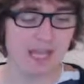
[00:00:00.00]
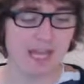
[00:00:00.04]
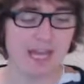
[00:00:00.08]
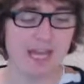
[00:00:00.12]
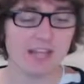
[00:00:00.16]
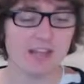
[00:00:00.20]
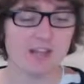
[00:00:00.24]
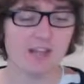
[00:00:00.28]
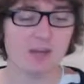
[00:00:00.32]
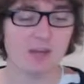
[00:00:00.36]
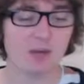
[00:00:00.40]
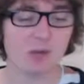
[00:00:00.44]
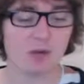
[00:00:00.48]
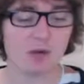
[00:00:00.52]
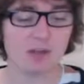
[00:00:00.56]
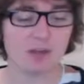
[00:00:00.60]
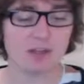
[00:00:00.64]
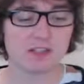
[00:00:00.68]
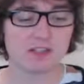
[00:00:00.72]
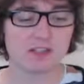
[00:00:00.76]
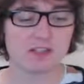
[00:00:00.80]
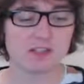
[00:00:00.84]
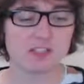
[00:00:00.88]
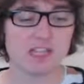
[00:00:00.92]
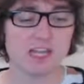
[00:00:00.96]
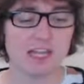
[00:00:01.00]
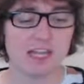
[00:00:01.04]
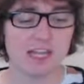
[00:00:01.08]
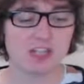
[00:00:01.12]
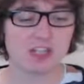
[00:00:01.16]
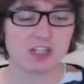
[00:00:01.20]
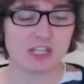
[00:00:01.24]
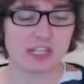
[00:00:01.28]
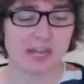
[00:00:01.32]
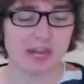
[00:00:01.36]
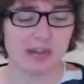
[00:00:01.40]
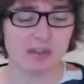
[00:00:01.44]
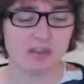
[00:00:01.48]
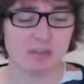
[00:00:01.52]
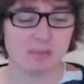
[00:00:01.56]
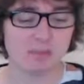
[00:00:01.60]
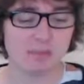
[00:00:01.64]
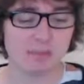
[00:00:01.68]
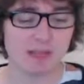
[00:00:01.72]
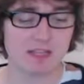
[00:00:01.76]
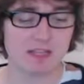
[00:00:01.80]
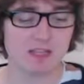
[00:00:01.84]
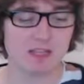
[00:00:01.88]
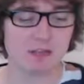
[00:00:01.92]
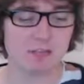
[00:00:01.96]
In other words, each counted
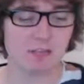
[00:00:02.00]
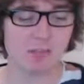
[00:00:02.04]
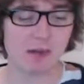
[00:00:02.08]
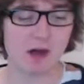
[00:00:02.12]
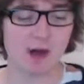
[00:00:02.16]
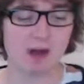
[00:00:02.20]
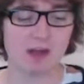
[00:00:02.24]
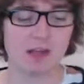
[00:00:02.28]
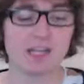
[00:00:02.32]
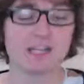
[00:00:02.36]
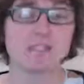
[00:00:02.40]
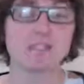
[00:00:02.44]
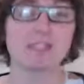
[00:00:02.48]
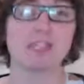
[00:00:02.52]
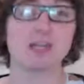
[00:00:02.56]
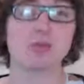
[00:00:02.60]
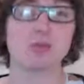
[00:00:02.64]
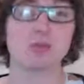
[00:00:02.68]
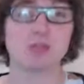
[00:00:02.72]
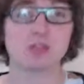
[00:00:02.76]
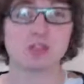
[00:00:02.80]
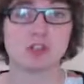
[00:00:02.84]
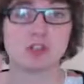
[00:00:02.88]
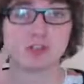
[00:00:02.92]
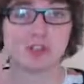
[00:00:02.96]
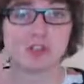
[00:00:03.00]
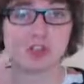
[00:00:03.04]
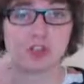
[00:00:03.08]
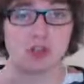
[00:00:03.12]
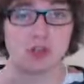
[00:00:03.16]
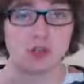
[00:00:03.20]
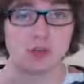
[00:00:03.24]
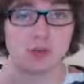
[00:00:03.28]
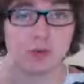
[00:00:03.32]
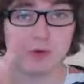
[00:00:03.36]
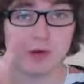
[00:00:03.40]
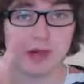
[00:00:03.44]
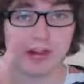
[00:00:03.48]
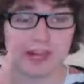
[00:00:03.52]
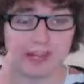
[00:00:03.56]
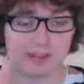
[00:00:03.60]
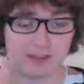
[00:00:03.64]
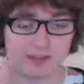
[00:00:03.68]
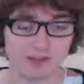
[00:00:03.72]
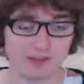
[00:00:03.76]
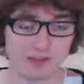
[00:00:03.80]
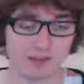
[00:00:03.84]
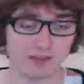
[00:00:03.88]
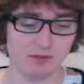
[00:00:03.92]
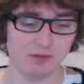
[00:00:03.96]
beat of the bar is equal to 2
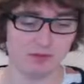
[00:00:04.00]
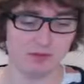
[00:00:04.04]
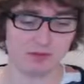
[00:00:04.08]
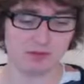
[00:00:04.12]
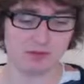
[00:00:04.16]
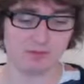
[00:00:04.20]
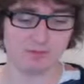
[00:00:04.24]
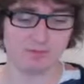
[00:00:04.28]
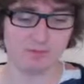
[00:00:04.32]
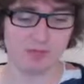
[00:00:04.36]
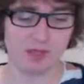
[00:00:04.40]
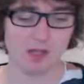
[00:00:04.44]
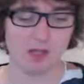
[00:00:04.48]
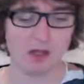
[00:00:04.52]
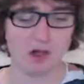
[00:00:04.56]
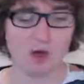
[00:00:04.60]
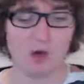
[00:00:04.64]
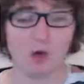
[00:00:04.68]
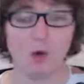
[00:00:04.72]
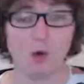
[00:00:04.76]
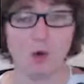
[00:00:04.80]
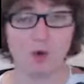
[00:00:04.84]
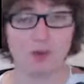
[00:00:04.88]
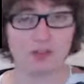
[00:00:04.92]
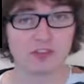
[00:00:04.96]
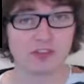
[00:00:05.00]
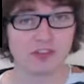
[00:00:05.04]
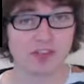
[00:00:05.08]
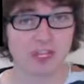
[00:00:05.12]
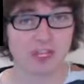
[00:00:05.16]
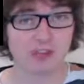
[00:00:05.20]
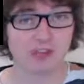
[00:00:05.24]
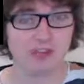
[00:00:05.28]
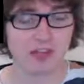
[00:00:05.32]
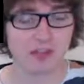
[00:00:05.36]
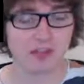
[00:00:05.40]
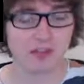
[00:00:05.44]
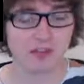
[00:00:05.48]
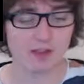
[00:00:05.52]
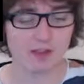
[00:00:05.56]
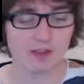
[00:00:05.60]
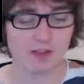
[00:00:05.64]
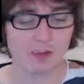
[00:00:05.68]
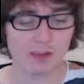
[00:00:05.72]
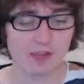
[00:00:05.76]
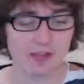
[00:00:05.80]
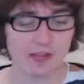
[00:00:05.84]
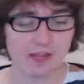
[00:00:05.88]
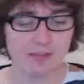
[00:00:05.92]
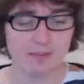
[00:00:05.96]
eighth notes. Or, to think of it another
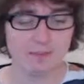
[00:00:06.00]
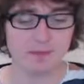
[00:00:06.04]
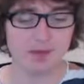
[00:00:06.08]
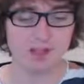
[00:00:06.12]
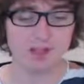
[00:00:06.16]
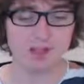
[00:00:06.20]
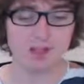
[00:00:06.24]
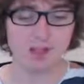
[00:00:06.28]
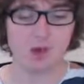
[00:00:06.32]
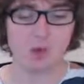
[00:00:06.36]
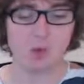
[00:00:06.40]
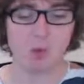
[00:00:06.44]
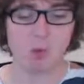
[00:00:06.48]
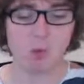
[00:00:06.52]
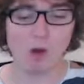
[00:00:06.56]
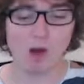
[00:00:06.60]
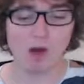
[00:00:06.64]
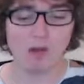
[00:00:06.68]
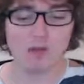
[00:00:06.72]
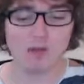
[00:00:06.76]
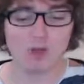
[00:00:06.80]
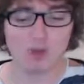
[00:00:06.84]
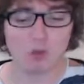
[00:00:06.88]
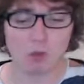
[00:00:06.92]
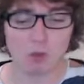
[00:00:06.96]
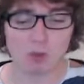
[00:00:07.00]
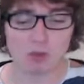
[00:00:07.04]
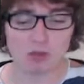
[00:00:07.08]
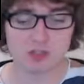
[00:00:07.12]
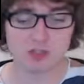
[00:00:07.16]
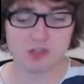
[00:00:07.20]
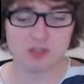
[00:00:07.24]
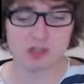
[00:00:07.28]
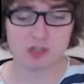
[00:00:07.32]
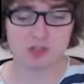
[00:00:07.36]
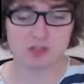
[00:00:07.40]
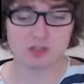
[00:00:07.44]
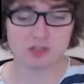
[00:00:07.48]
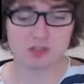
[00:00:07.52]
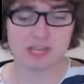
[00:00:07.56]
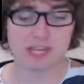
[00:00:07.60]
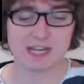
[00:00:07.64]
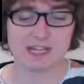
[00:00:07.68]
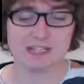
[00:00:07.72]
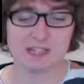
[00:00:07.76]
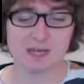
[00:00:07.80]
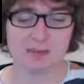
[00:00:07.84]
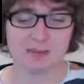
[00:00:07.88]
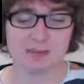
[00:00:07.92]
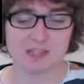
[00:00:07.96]
way, 1 quarter note
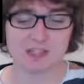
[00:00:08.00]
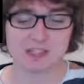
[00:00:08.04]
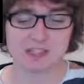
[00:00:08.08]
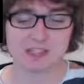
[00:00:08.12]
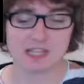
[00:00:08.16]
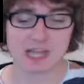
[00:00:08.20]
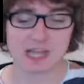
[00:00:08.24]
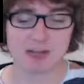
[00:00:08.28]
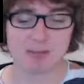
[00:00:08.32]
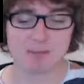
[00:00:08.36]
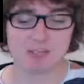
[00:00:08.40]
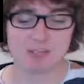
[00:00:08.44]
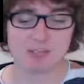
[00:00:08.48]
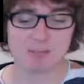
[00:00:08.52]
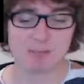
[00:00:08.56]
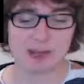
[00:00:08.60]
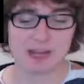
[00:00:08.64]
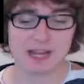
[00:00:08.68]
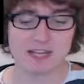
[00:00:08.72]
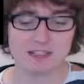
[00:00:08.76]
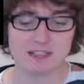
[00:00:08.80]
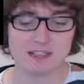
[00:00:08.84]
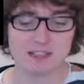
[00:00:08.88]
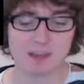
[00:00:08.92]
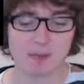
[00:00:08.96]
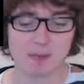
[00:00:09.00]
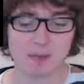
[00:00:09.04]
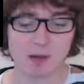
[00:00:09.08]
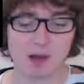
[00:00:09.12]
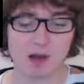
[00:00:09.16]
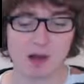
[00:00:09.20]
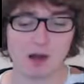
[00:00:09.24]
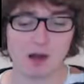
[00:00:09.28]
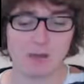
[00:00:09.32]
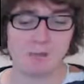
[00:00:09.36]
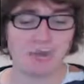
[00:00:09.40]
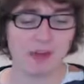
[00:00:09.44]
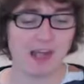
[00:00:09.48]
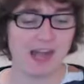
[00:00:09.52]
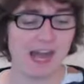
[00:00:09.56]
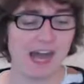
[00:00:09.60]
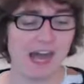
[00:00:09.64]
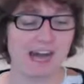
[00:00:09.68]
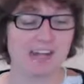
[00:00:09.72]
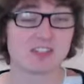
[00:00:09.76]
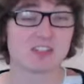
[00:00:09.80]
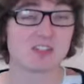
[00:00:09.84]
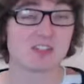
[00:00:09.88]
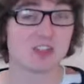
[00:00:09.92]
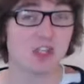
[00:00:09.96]
takes up the same space in the bar
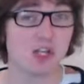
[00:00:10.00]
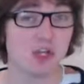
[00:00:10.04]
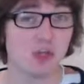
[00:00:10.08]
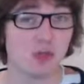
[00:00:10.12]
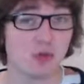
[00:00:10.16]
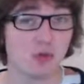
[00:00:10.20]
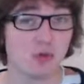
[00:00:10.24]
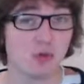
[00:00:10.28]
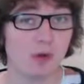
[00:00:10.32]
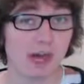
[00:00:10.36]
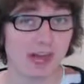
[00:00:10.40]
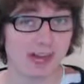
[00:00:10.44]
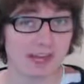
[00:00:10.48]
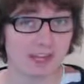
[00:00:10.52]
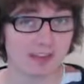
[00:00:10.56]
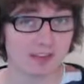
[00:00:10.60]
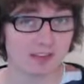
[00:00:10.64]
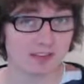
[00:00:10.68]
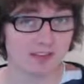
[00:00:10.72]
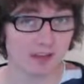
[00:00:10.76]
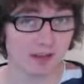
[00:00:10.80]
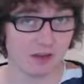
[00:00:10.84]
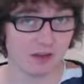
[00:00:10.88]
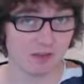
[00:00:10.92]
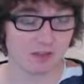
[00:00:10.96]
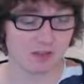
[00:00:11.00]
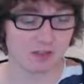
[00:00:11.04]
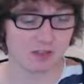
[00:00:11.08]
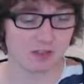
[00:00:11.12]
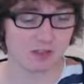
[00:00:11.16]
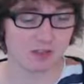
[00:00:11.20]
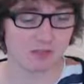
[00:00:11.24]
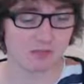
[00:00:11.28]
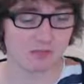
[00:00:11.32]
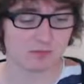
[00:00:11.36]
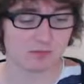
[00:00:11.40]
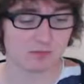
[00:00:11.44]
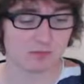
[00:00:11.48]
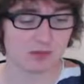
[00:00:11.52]
as 2 eighth notes.